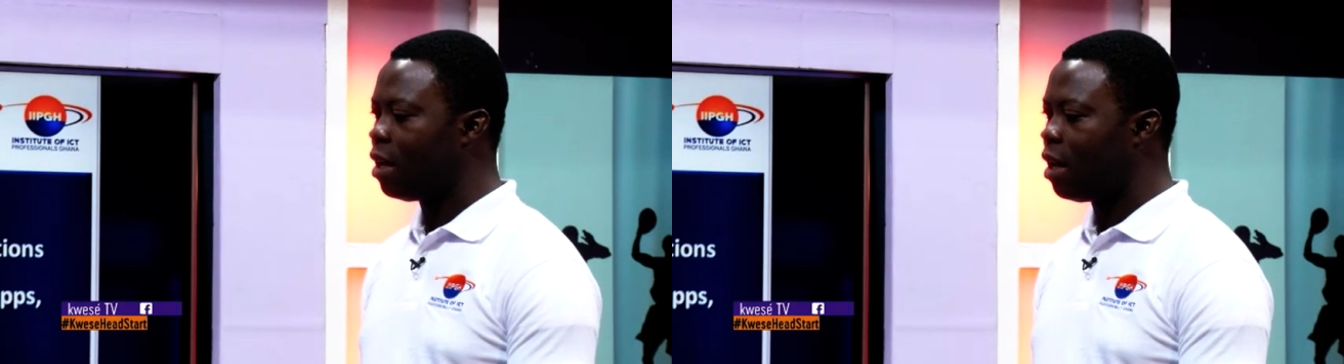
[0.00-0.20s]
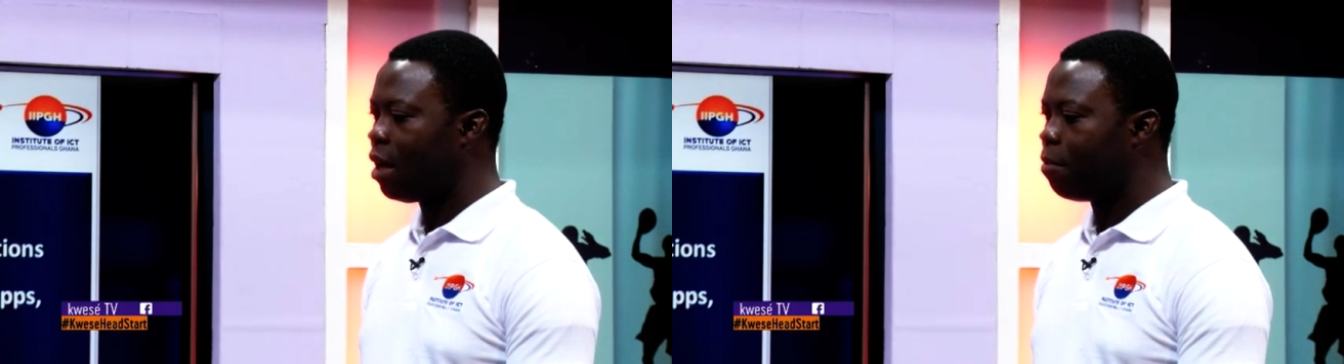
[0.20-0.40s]

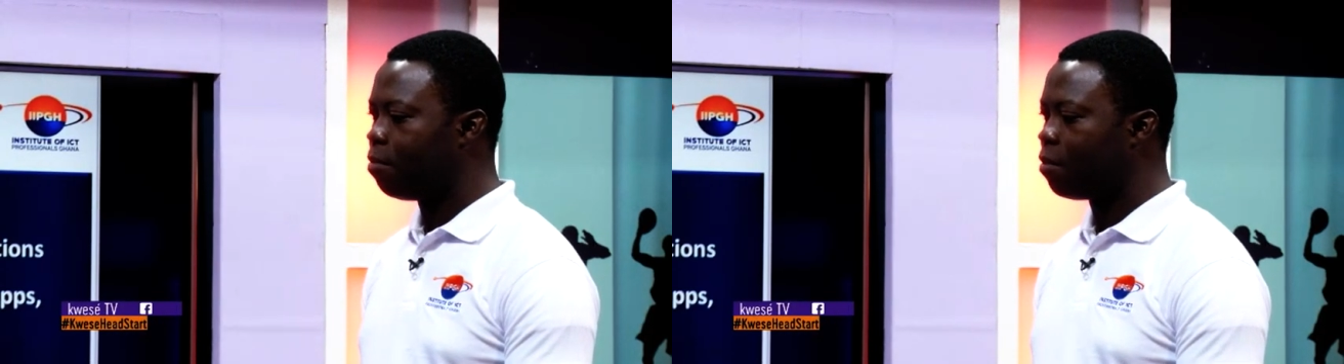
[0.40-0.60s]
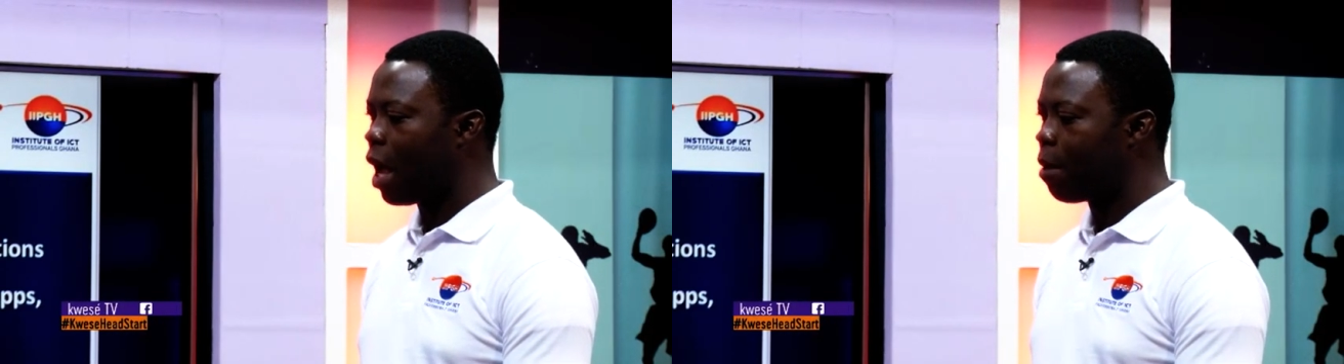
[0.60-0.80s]

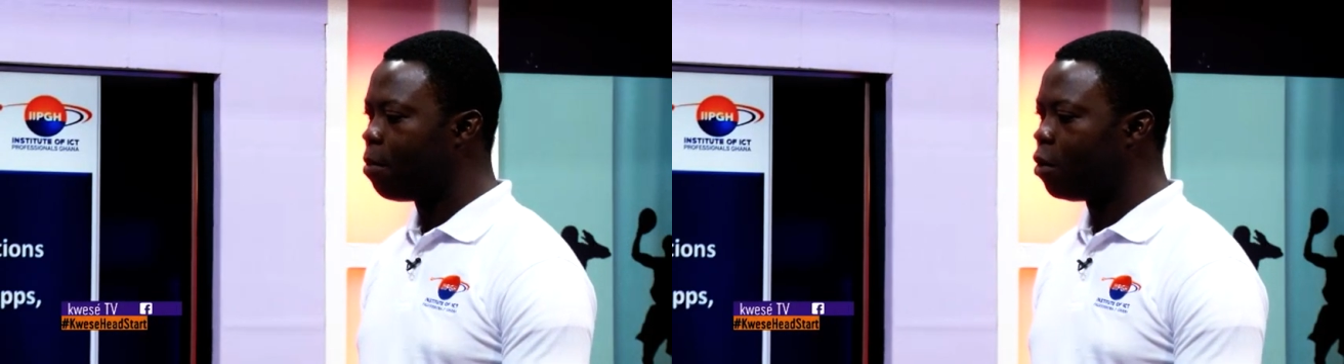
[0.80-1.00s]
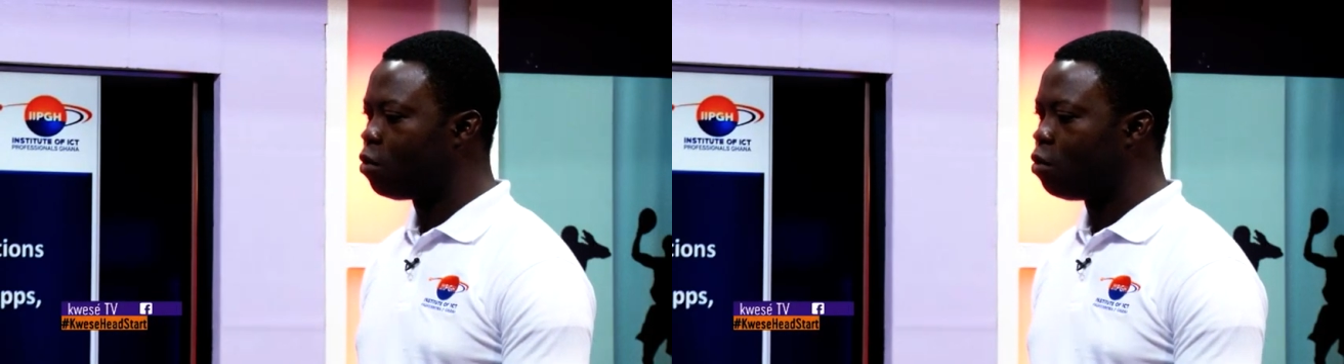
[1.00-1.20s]
I'm
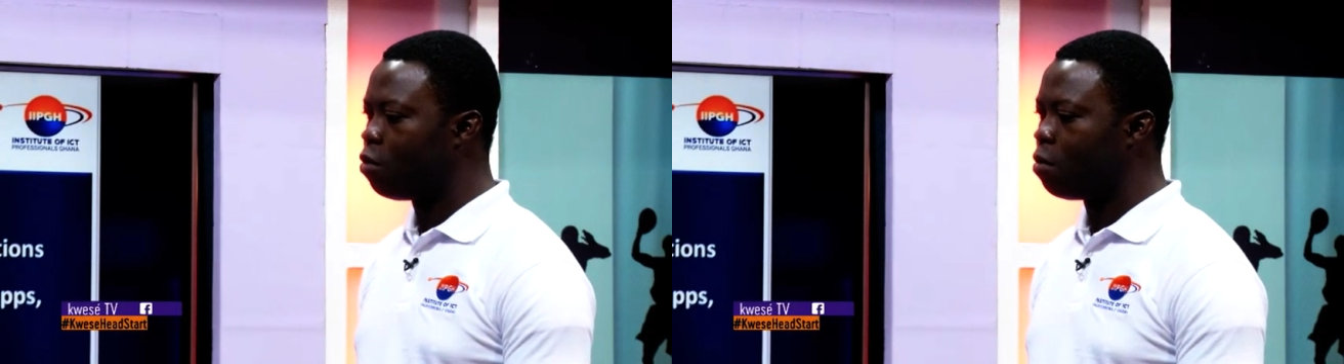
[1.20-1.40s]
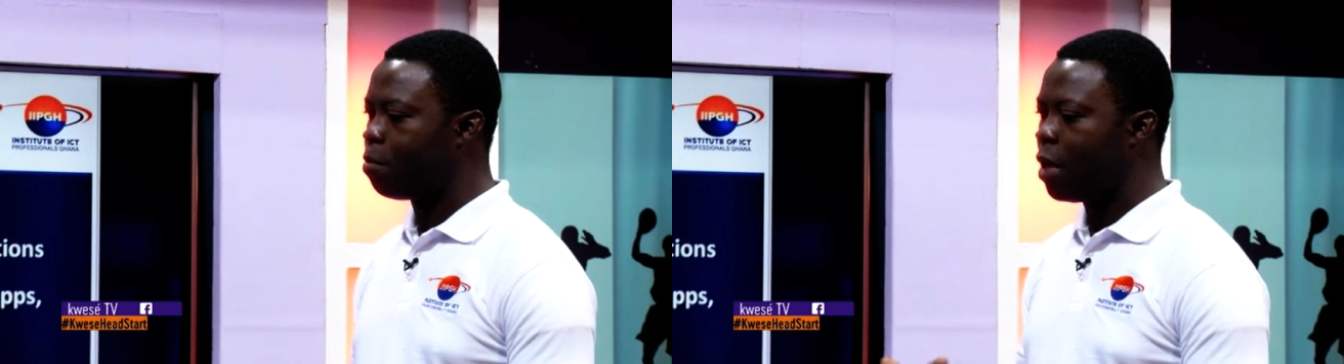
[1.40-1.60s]
able
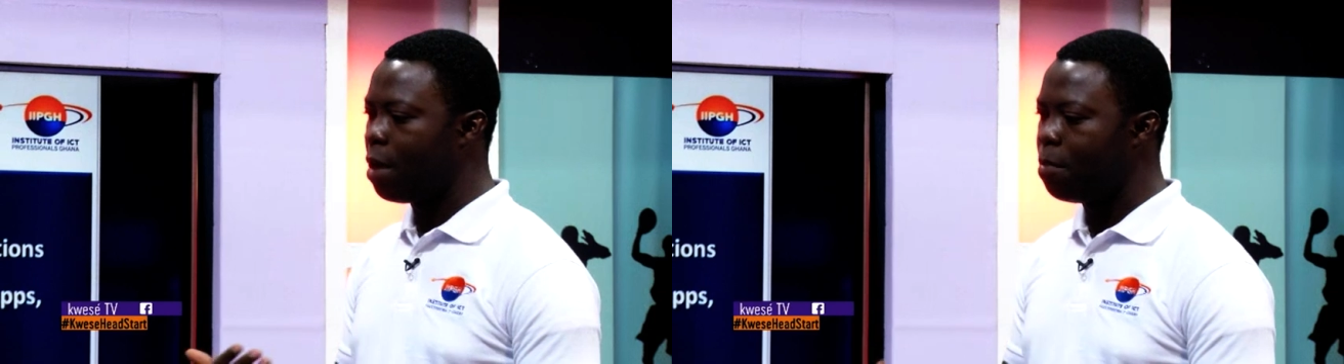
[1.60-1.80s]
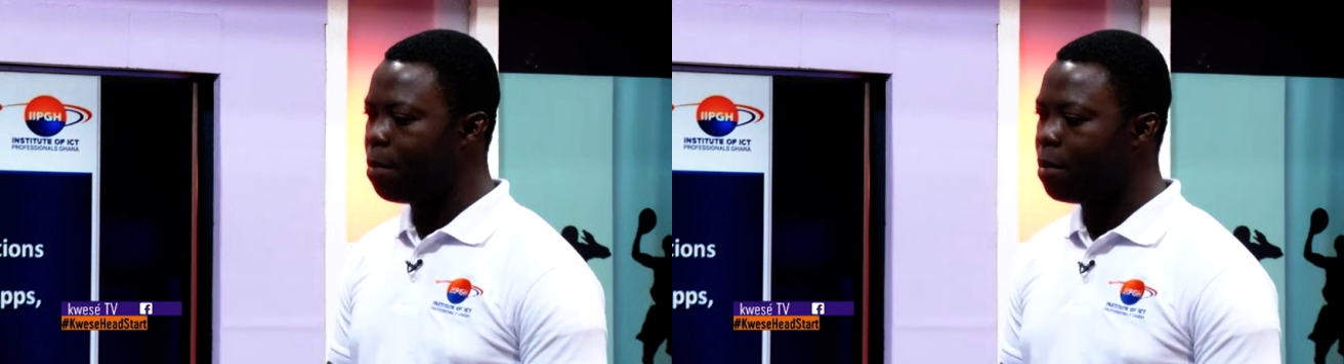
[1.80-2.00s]
to
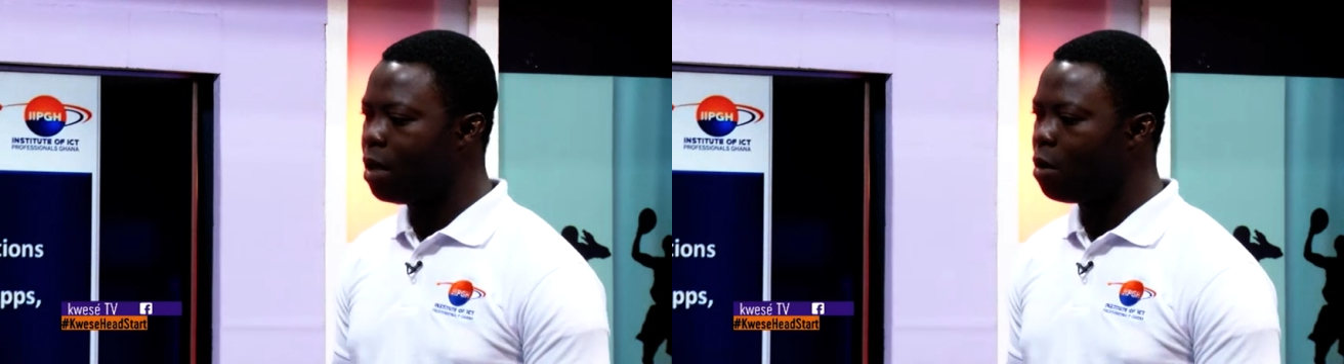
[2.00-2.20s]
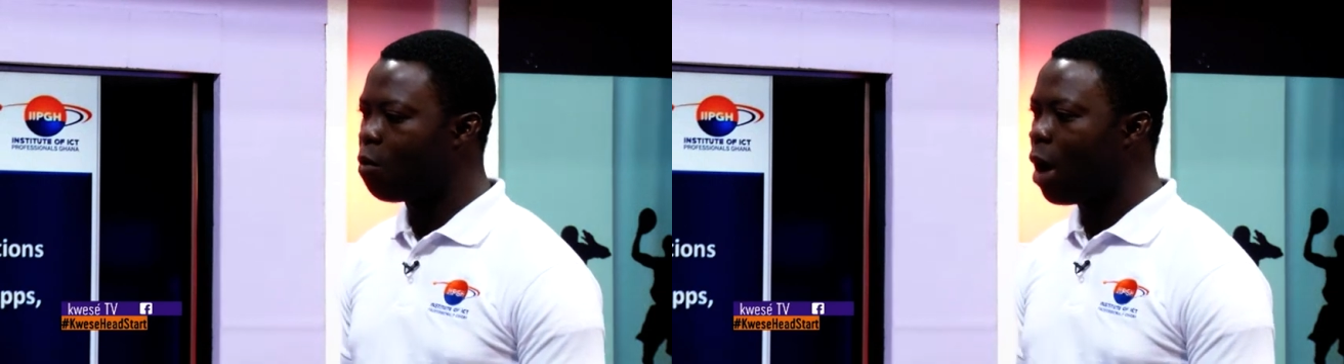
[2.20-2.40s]
pay
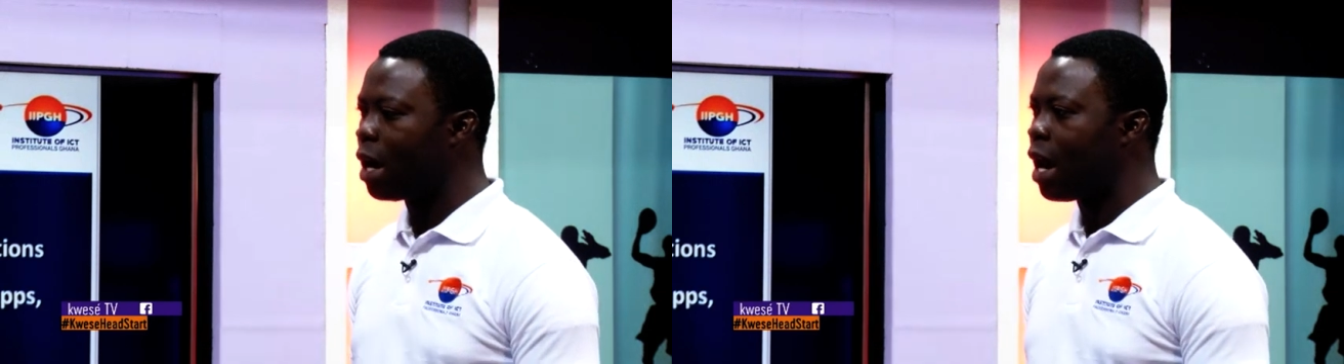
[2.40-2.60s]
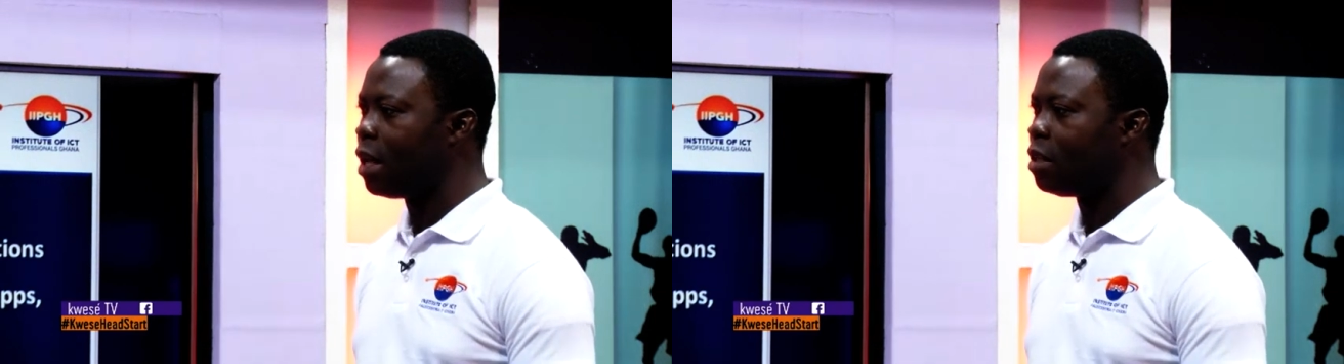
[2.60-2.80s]
maybe
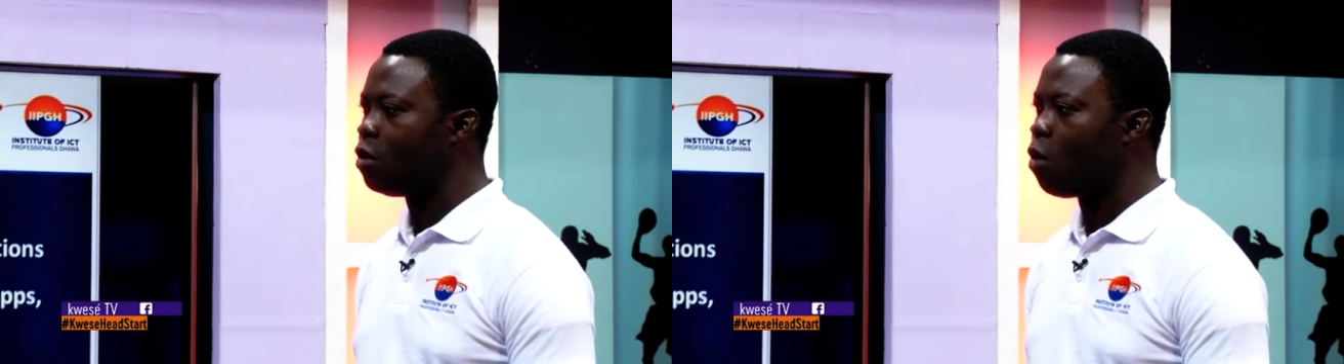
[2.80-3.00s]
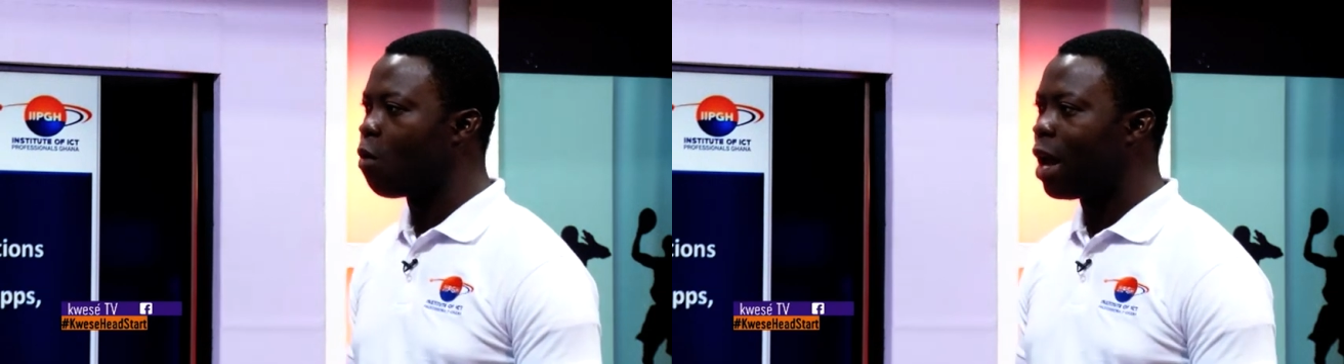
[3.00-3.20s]

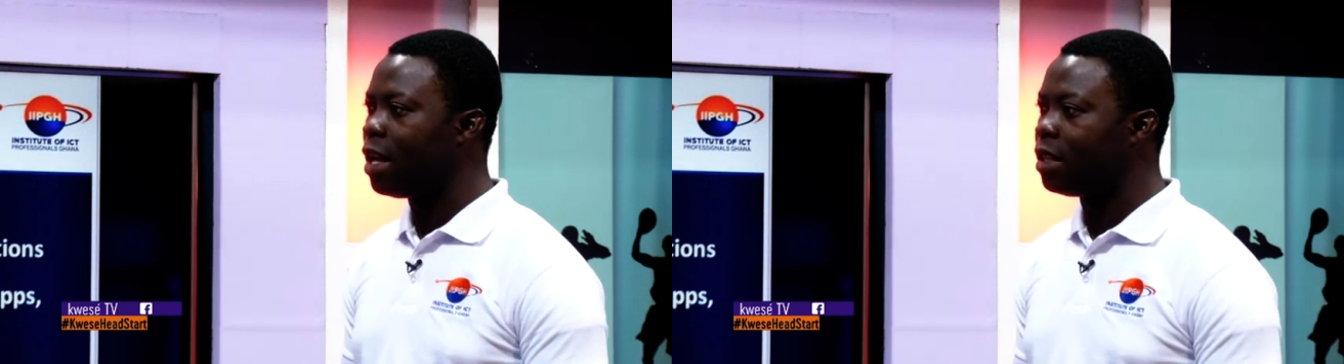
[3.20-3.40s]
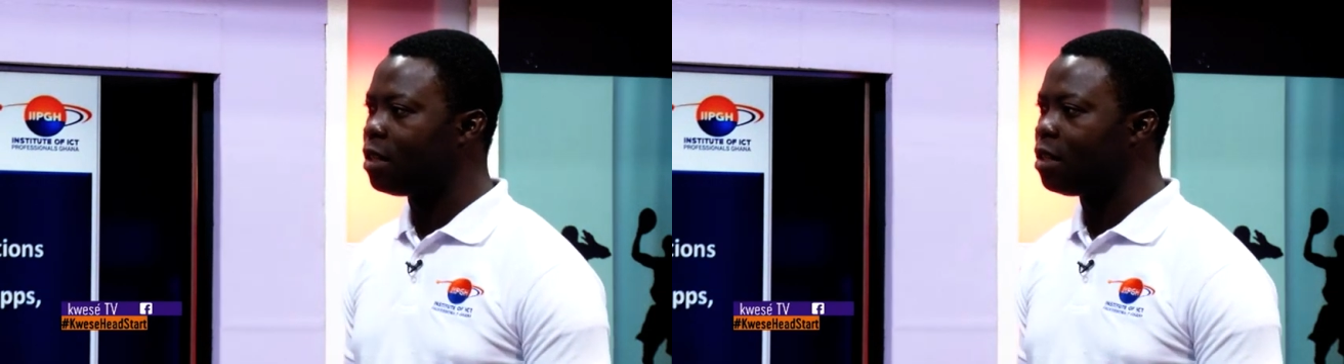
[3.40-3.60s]
190 or
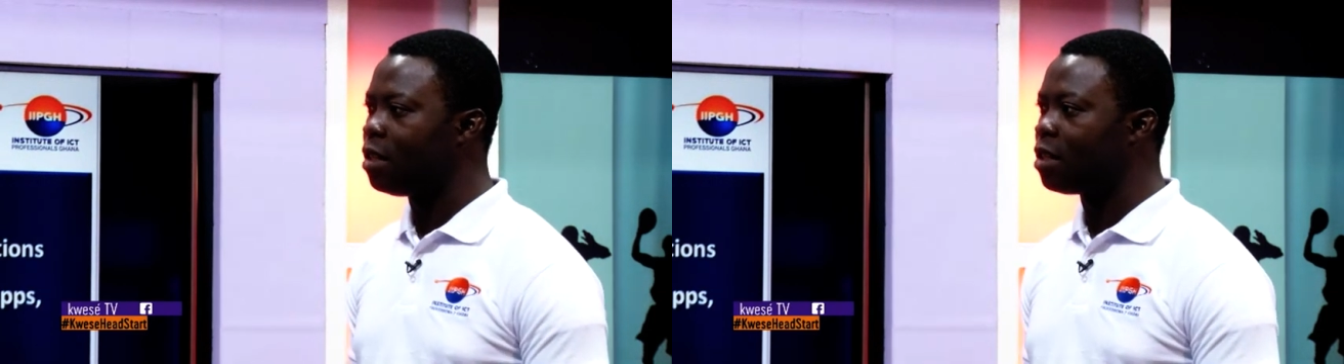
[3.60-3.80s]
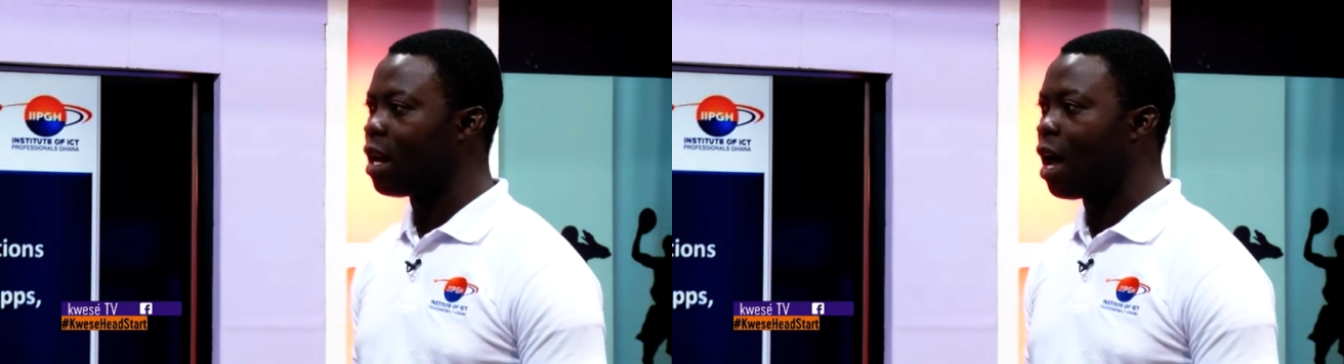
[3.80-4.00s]
180 cedis,